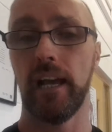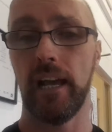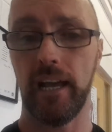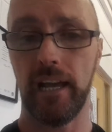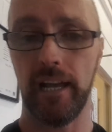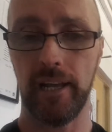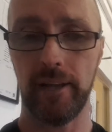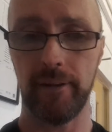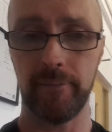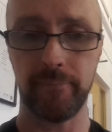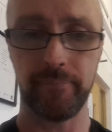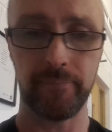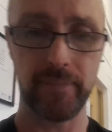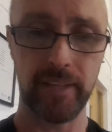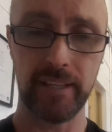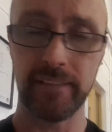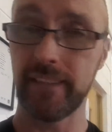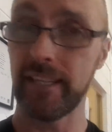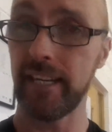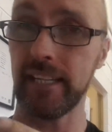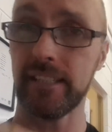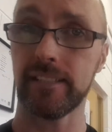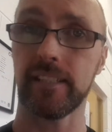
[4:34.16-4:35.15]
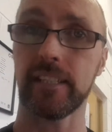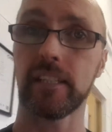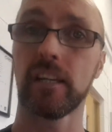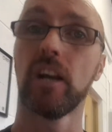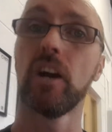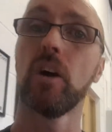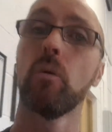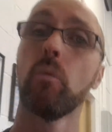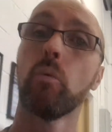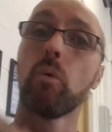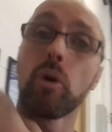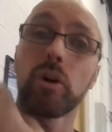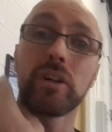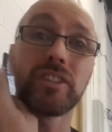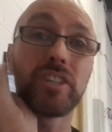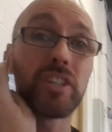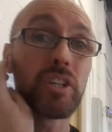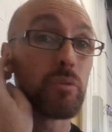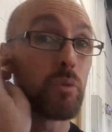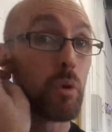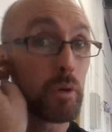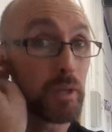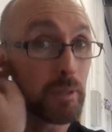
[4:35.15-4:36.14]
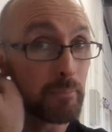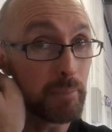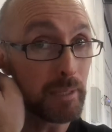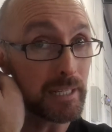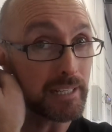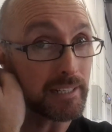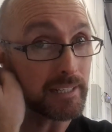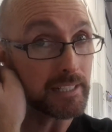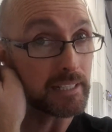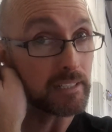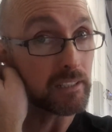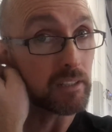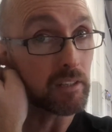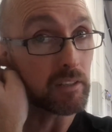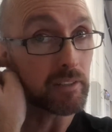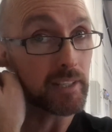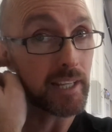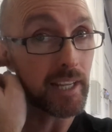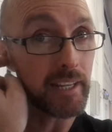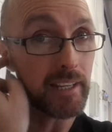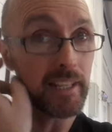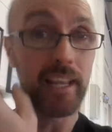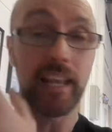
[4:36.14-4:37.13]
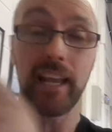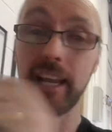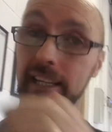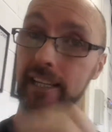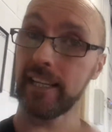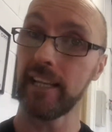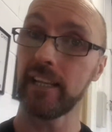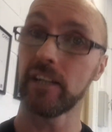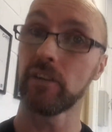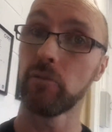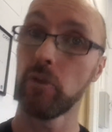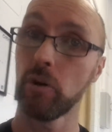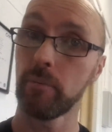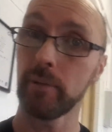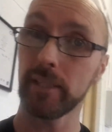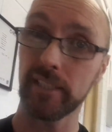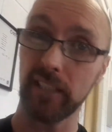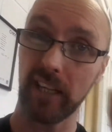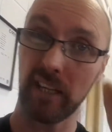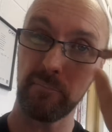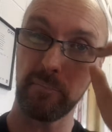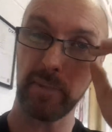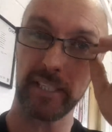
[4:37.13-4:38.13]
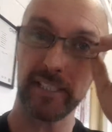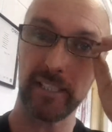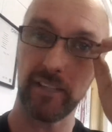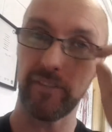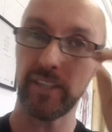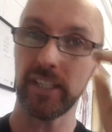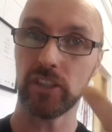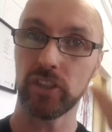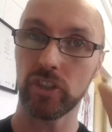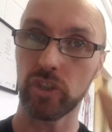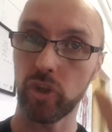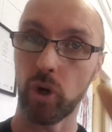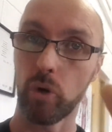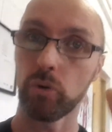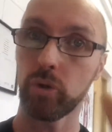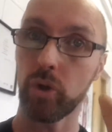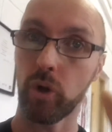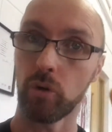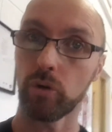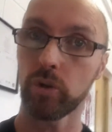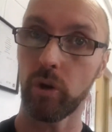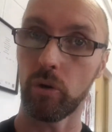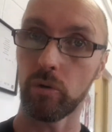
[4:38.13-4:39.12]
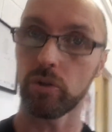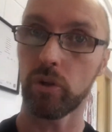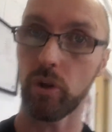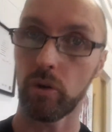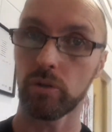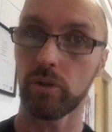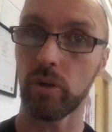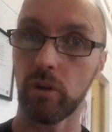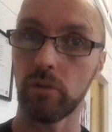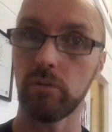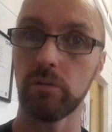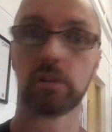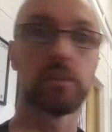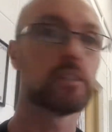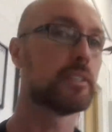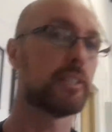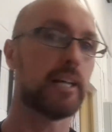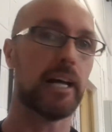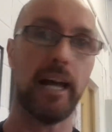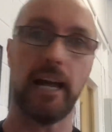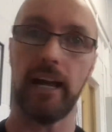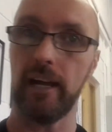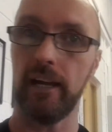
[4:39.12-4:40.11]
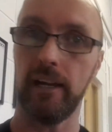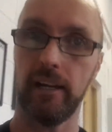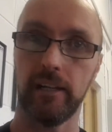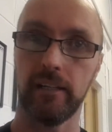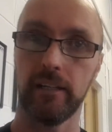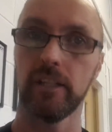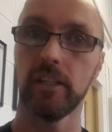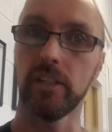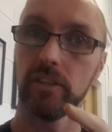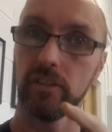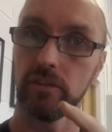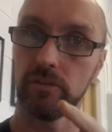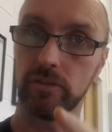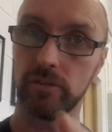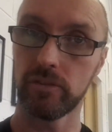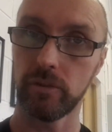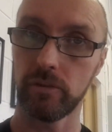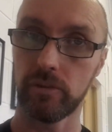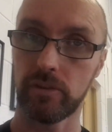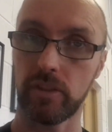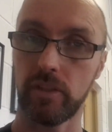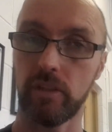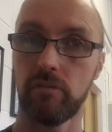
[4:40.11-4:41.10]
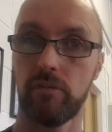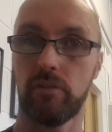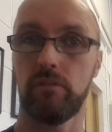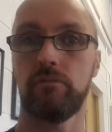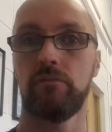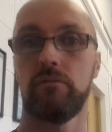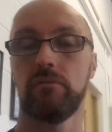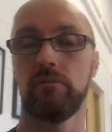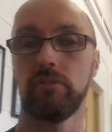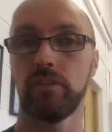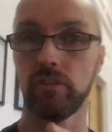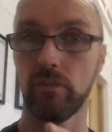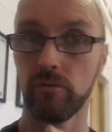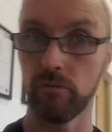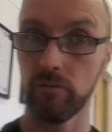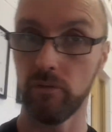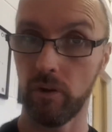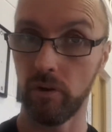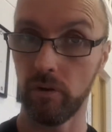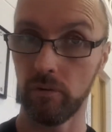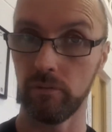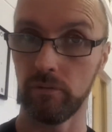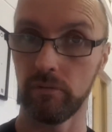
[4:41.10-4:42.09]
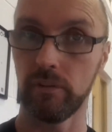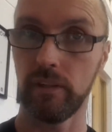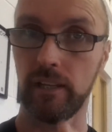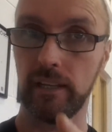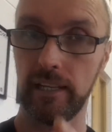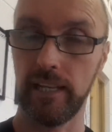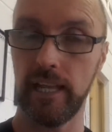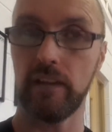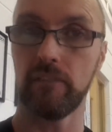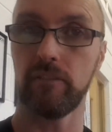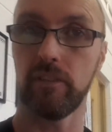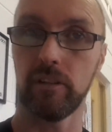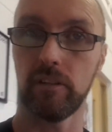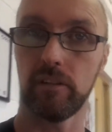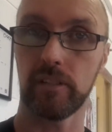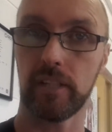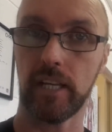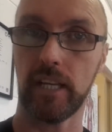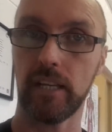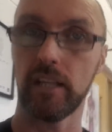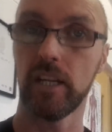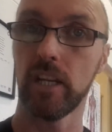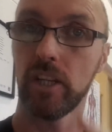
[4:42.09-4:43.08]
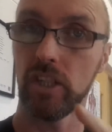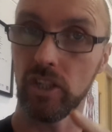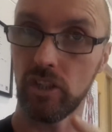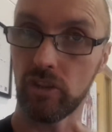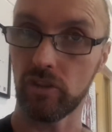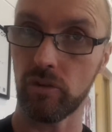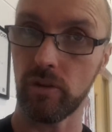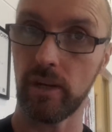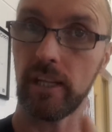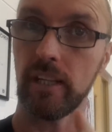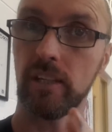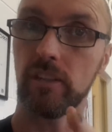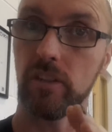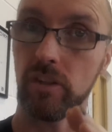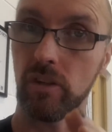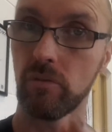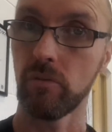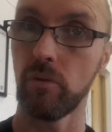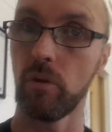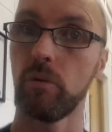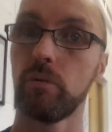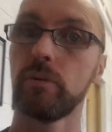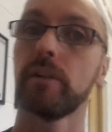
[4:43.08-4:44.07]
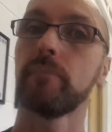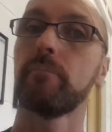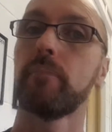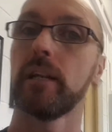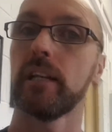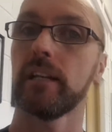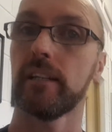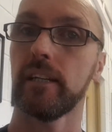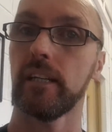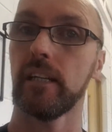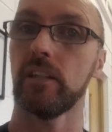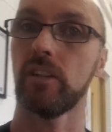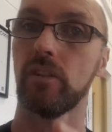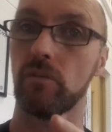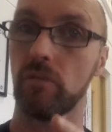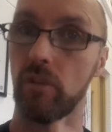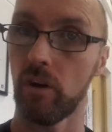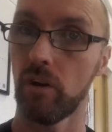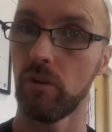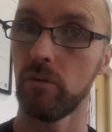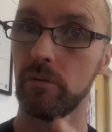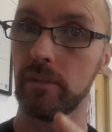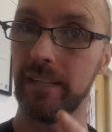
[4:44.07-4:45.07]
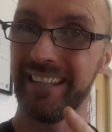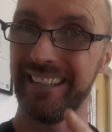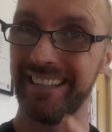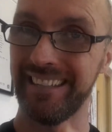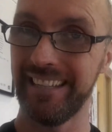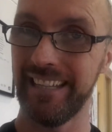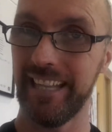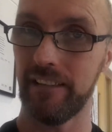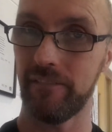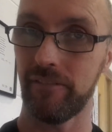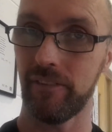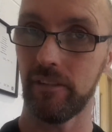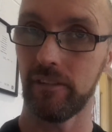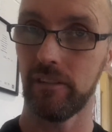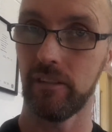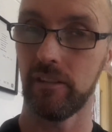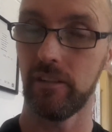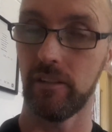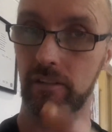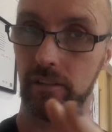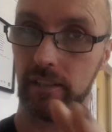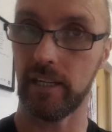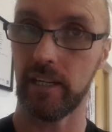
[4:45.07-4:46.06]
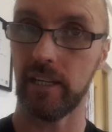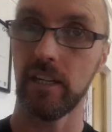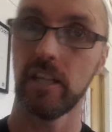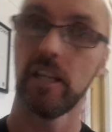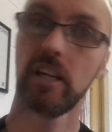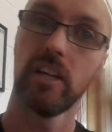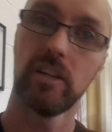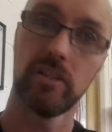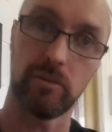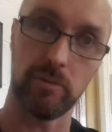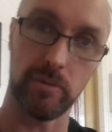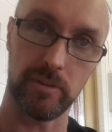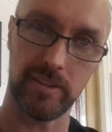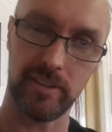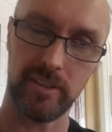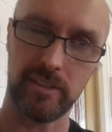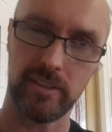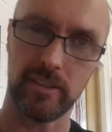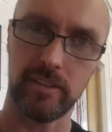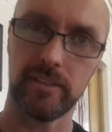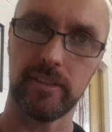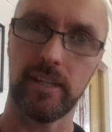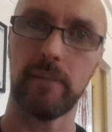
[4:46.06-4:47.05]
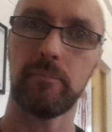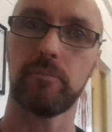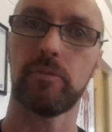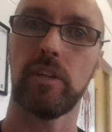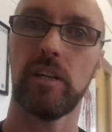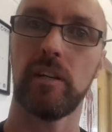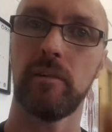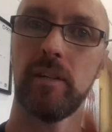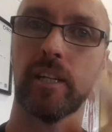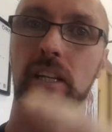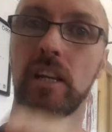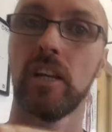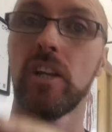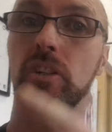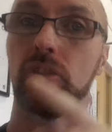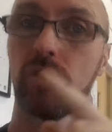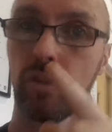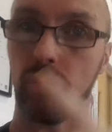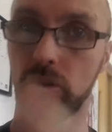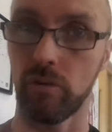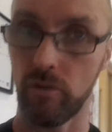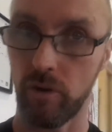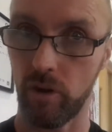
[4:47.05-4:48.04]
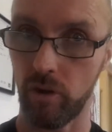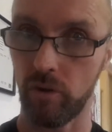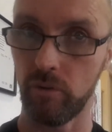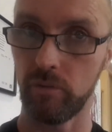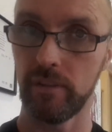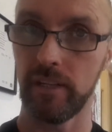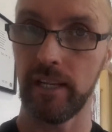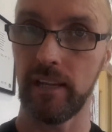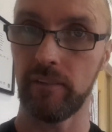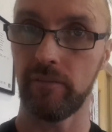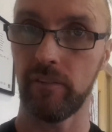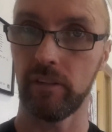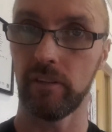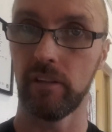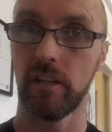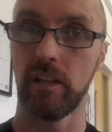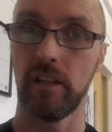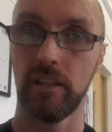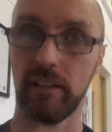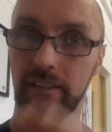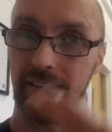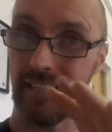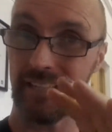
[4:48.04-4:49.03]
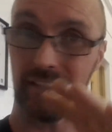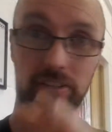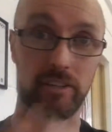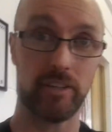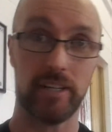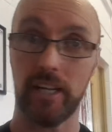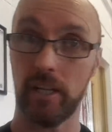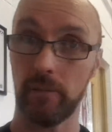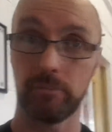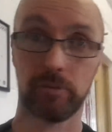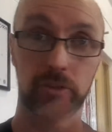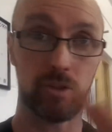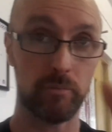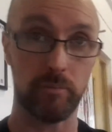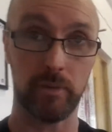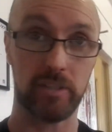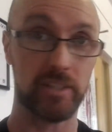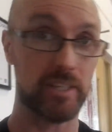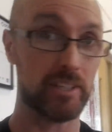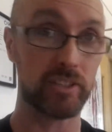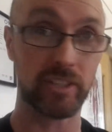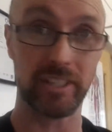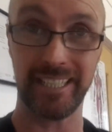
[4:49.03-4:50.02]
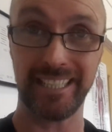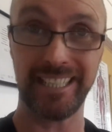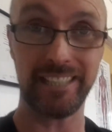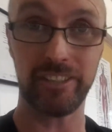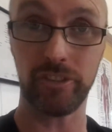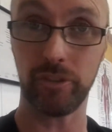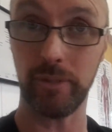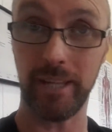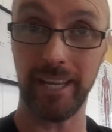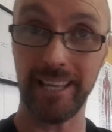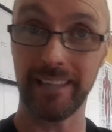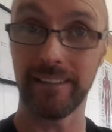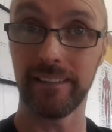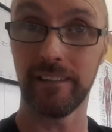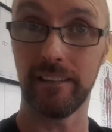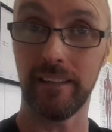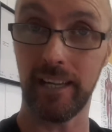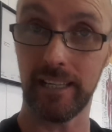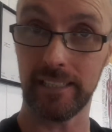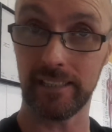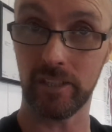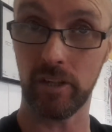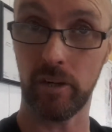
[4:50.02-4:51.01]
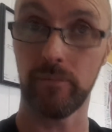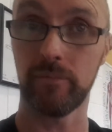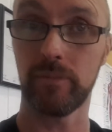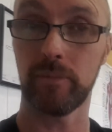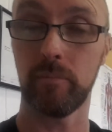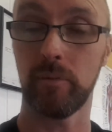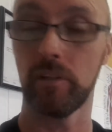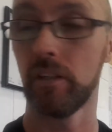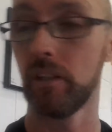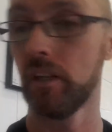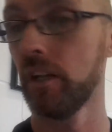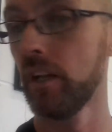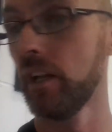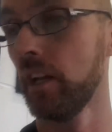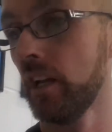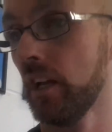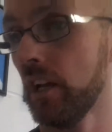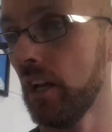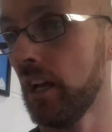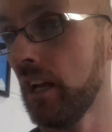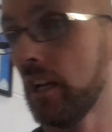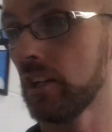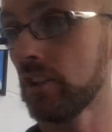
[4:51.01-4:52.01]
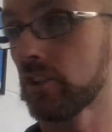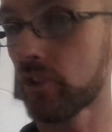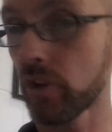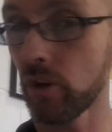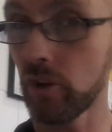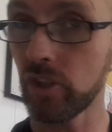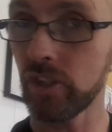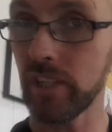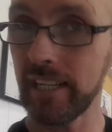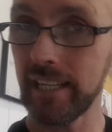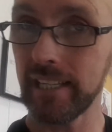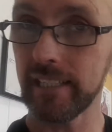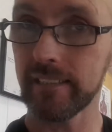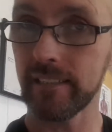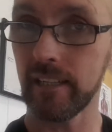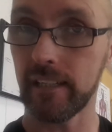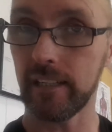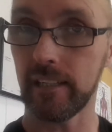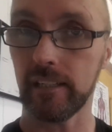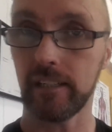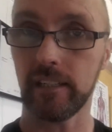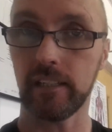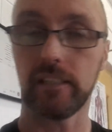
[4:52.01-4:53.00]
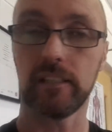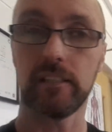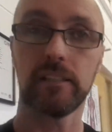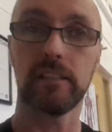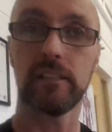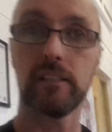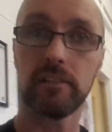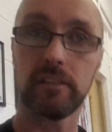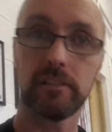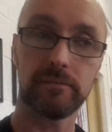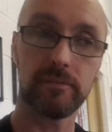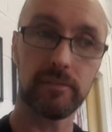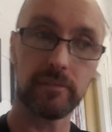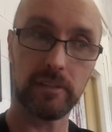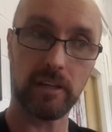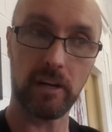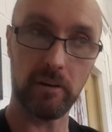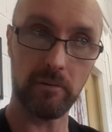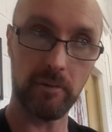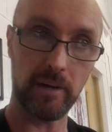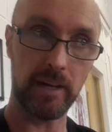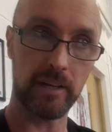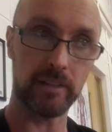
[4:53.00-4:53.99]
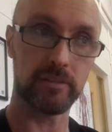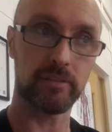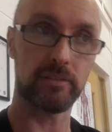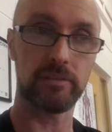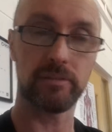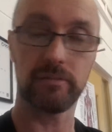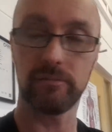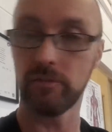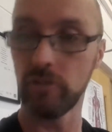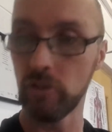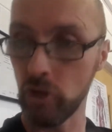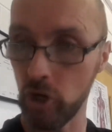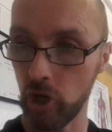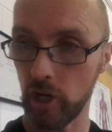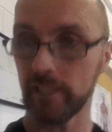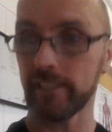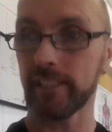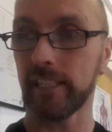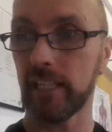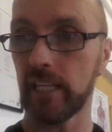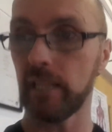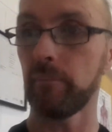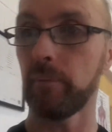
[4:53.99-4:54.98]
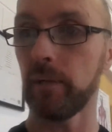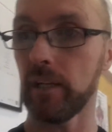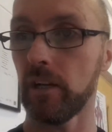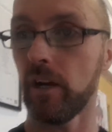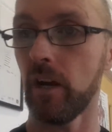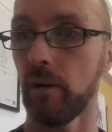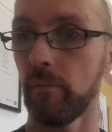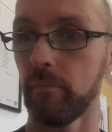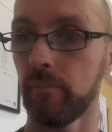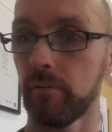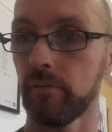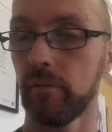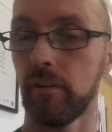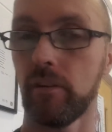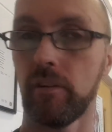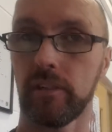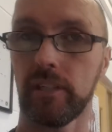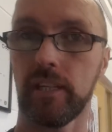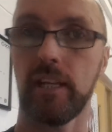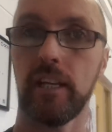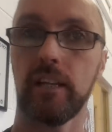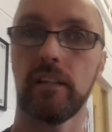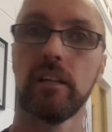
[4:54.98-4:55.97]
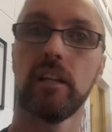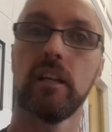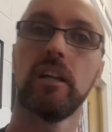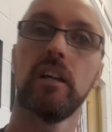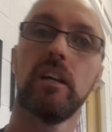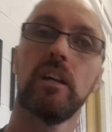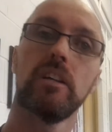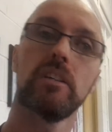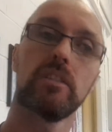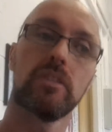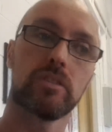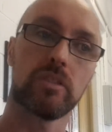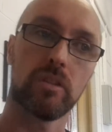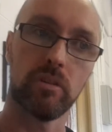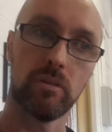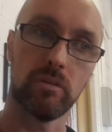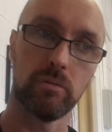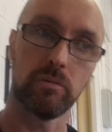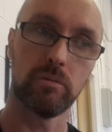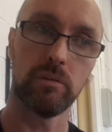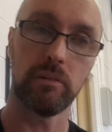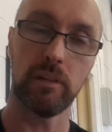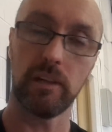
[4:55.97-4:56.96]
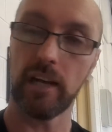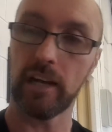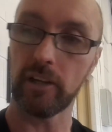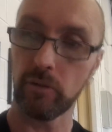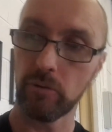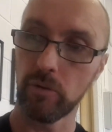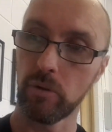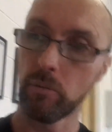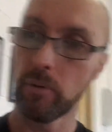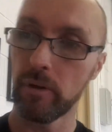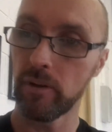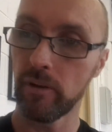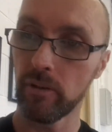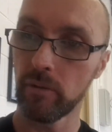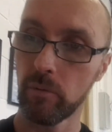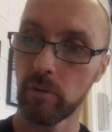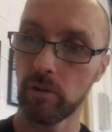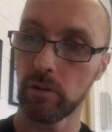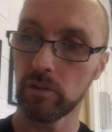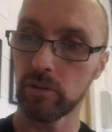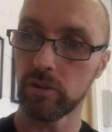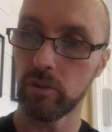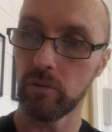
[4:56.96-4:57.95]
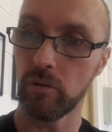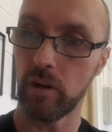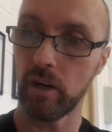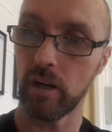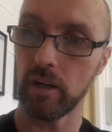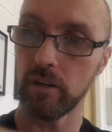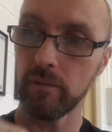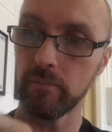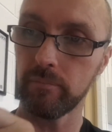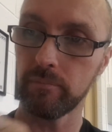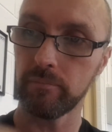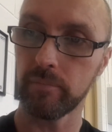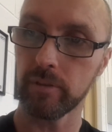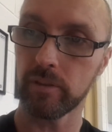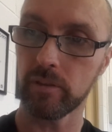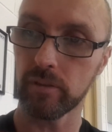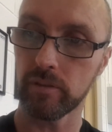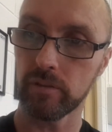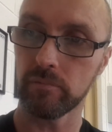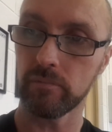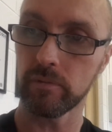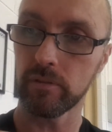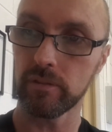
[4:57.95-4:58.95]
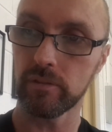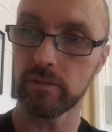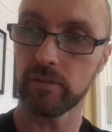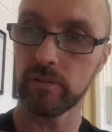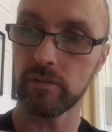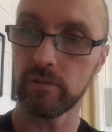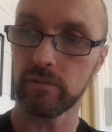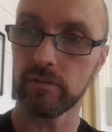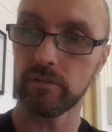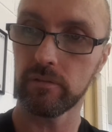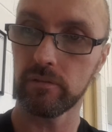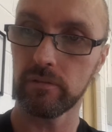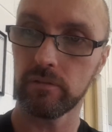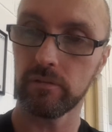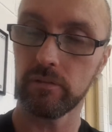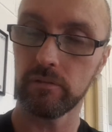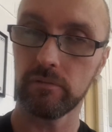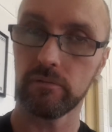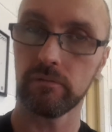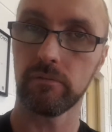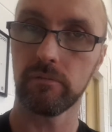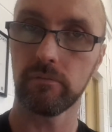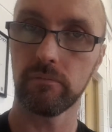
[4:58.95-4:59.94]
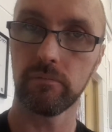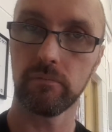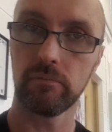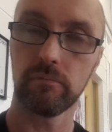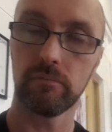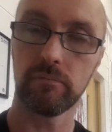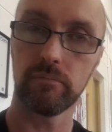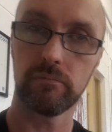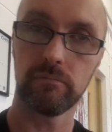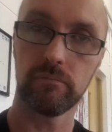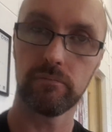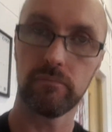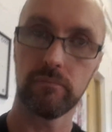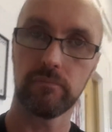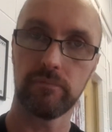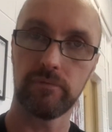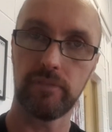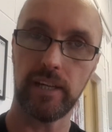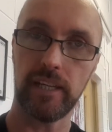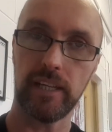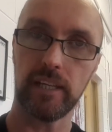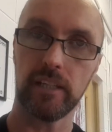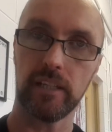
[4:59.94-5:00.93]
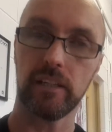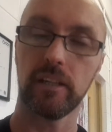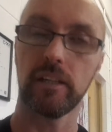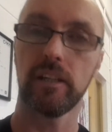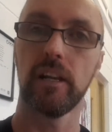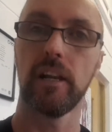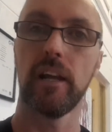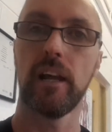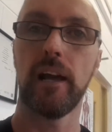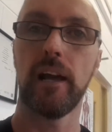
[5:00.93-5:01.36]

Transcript: The next thing, work to your own ability, okay? Again, aerobic type activities, go, go, go, go, go. Do it to your own level, okay? You train to your own ability, your own level, okay? So resistance type training to your own level. That's gonna help so much. That's gonna get you in and comfortable. Social anxiety around not keeping up, okay? So I don't know where in the world you are because it was vague.